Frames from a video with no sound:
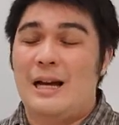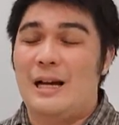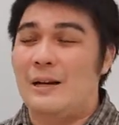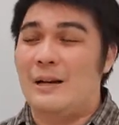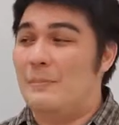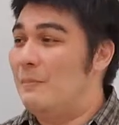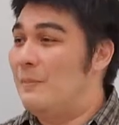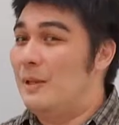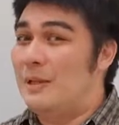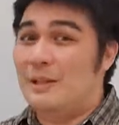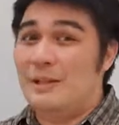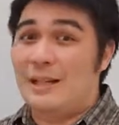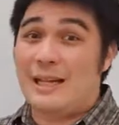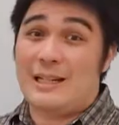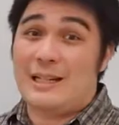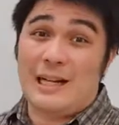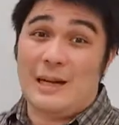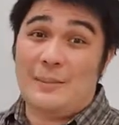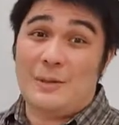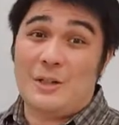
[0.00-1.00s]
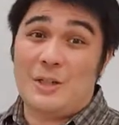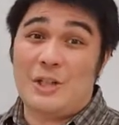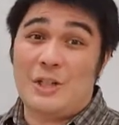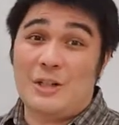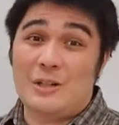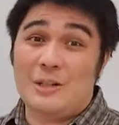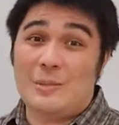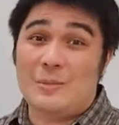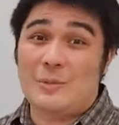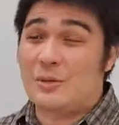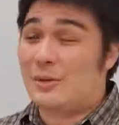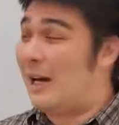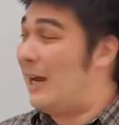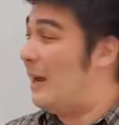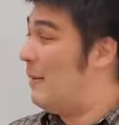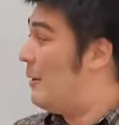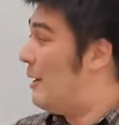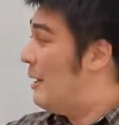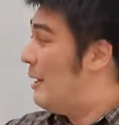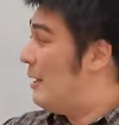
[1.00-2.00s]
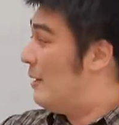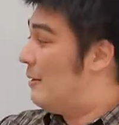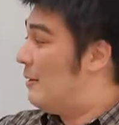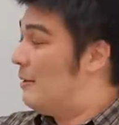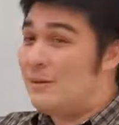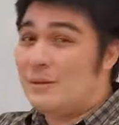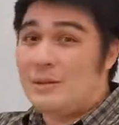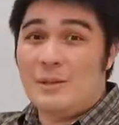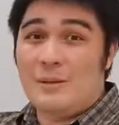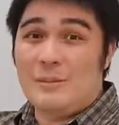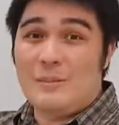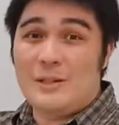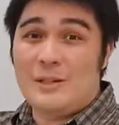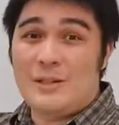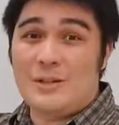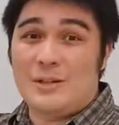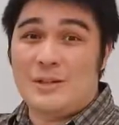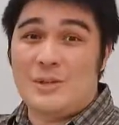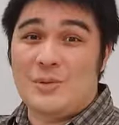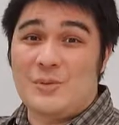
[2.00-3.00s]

Um, like, comment, share, and subscribe to Mr.